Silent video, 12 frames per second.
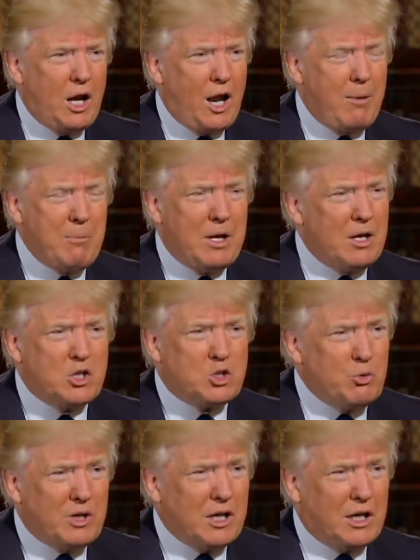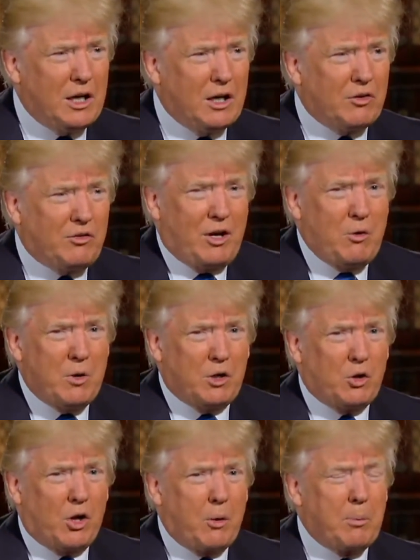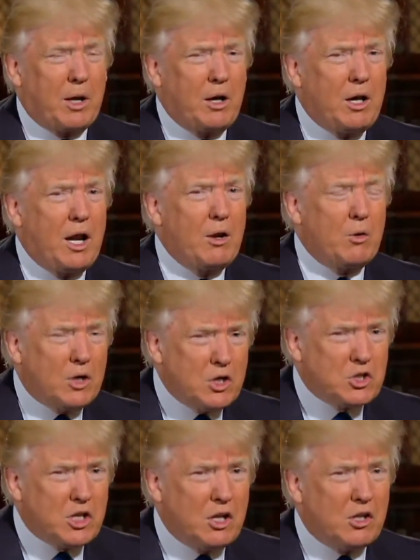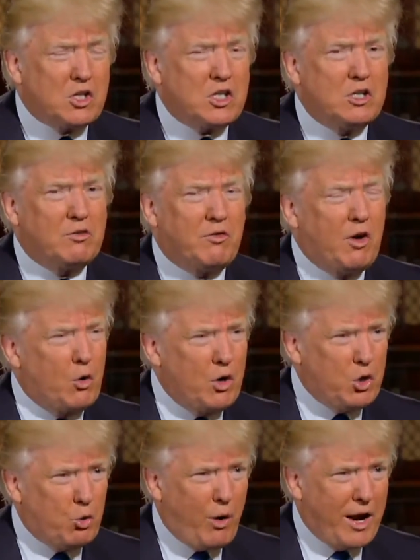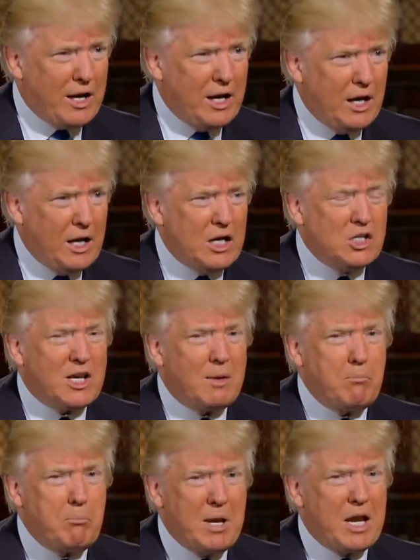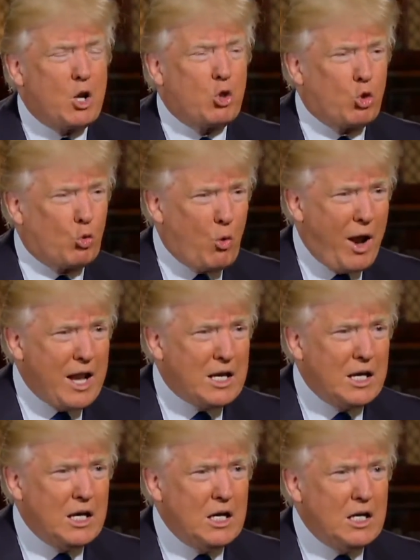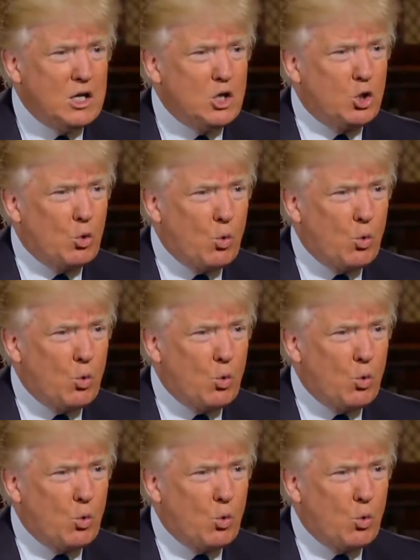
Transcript: I mean, it's ridiculous. I don't want to talk about it. I can say this. He's very threatening. He's a big threat to the